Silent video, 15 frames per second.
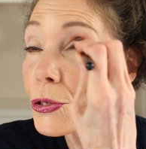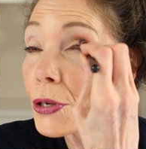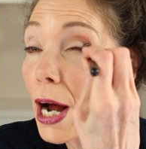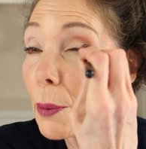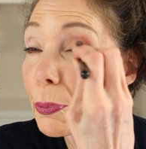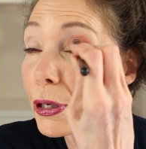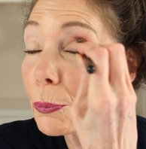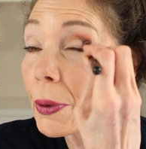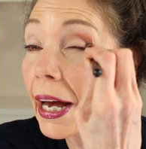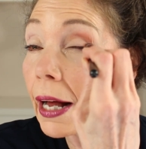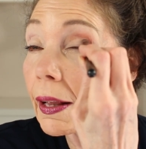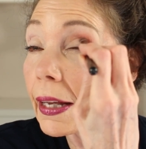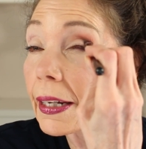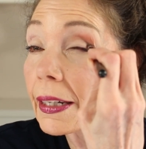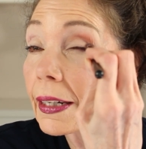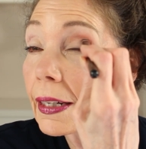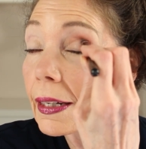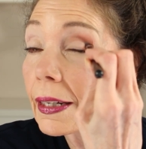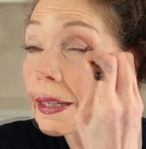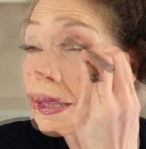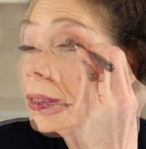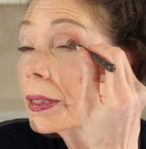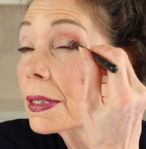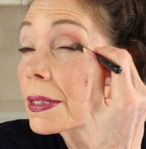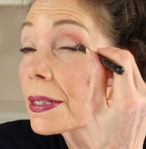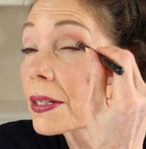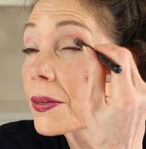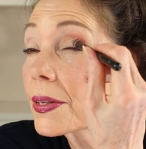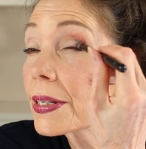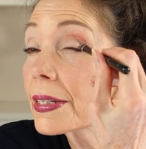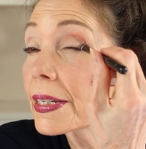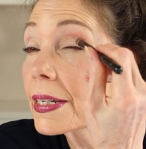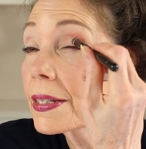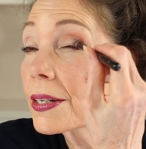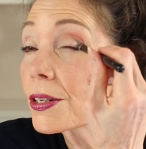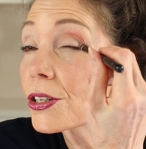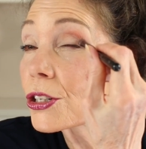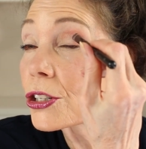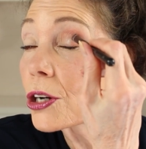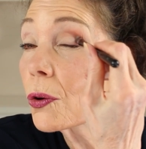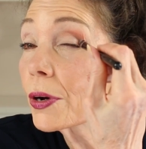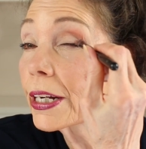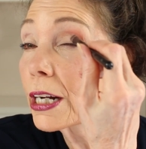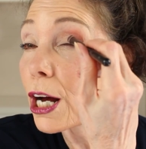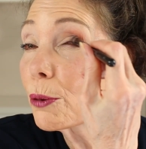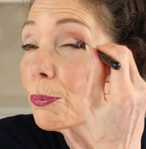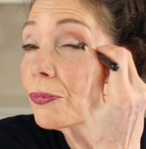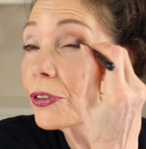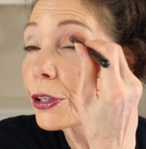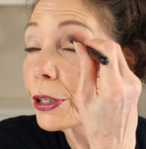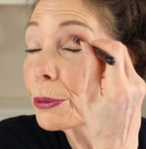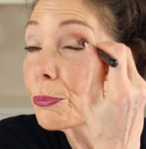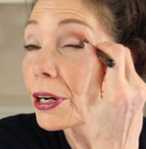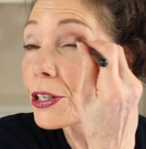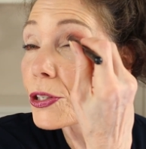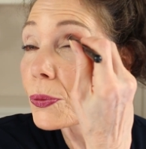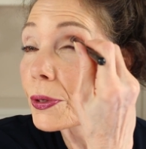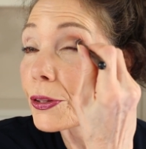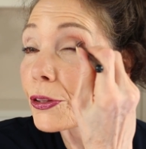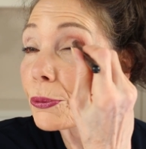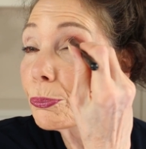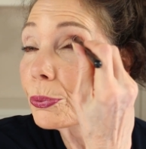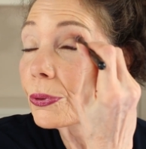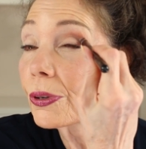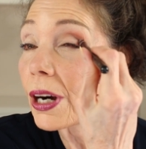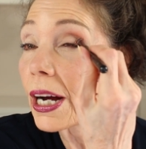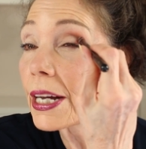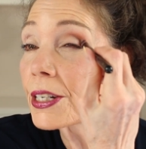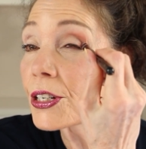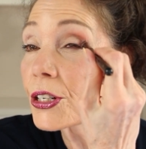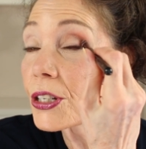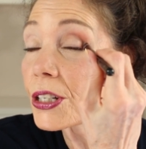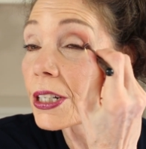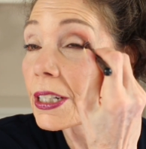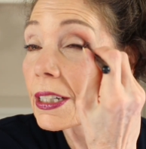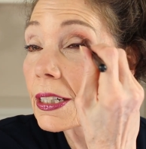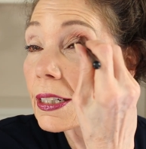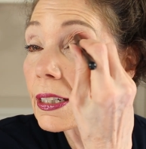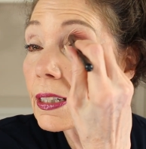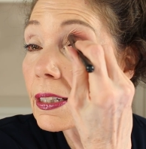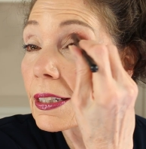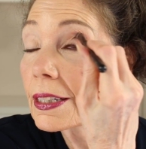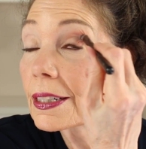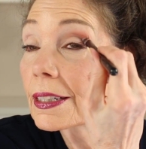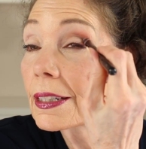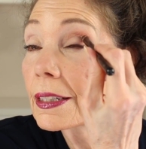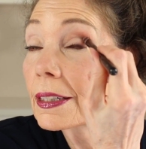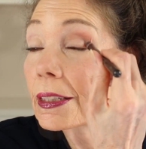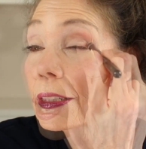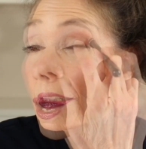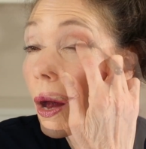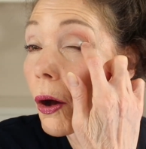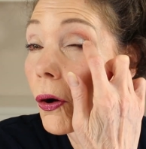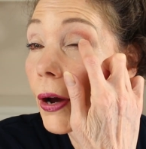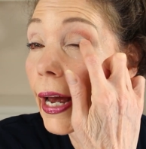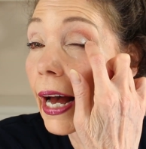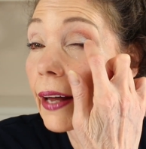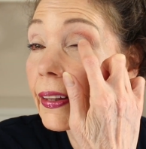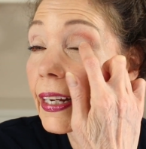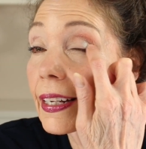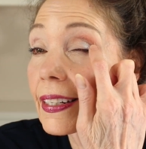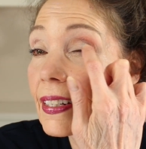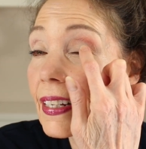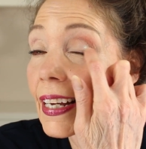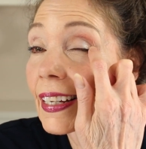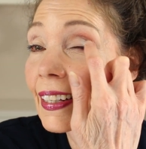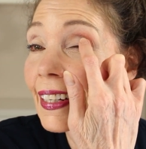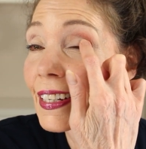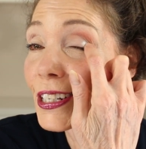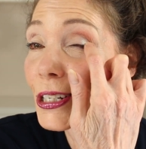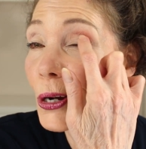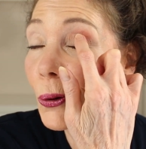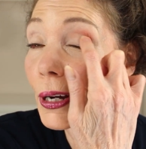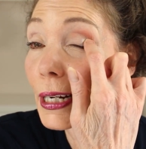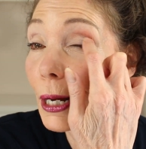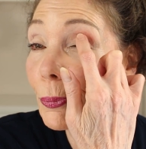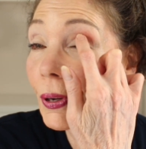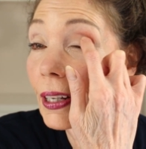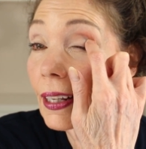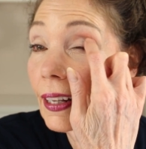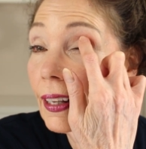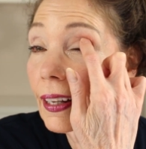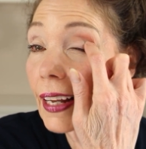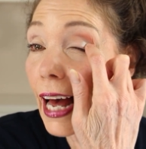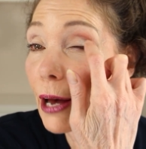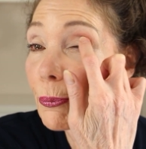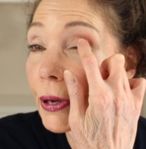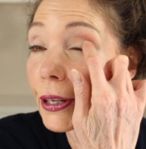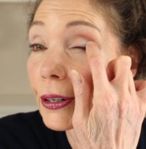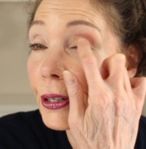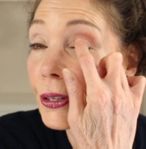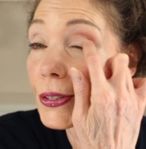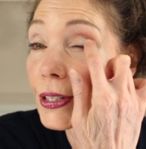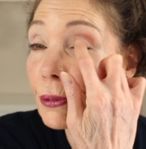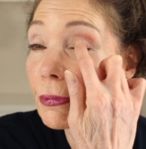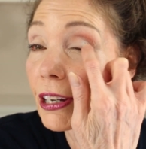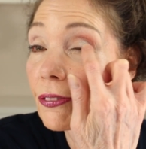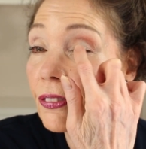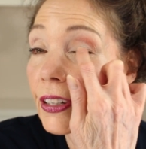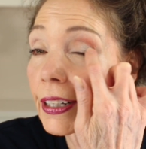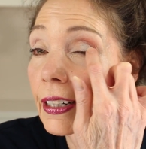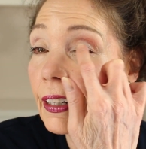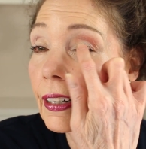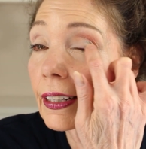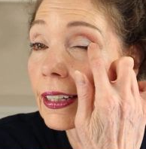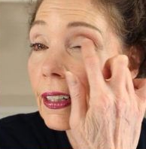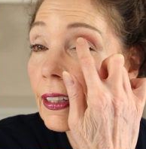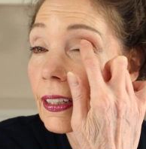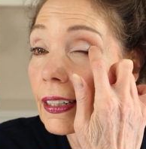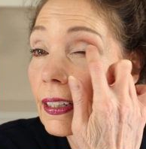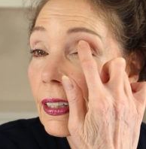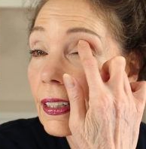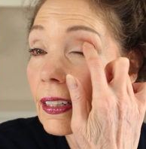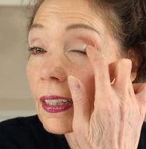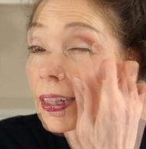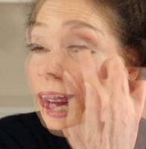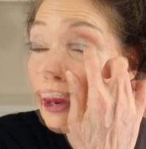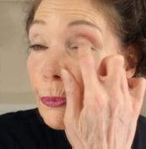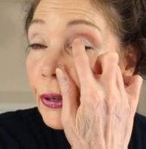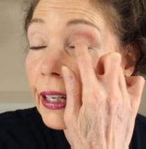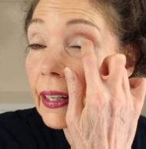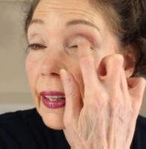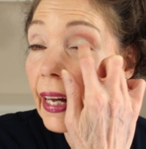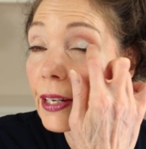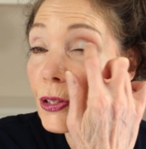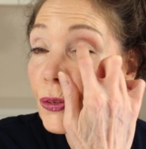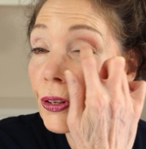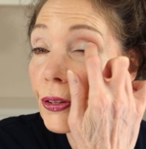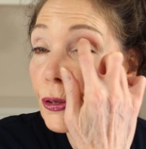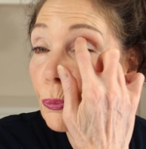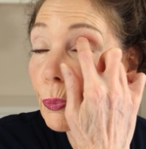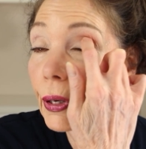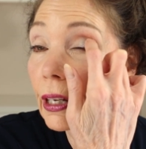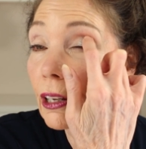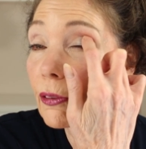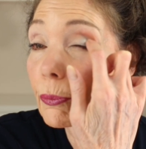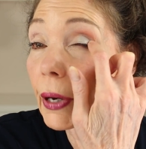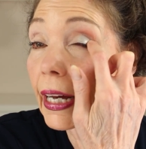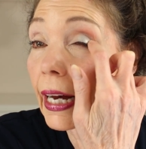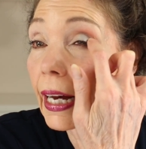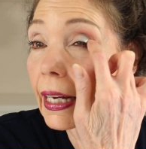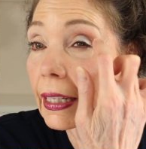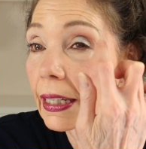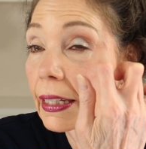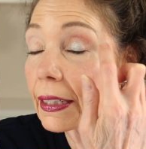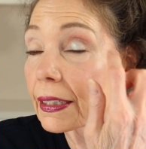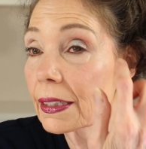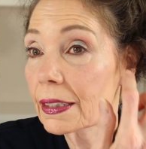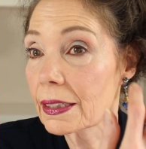Tropic palette. So this isn't showing up very much with the brush. Oh yeah, that's showing up a lot better using my finger. I'm bringing that toward the middle of my eyelid.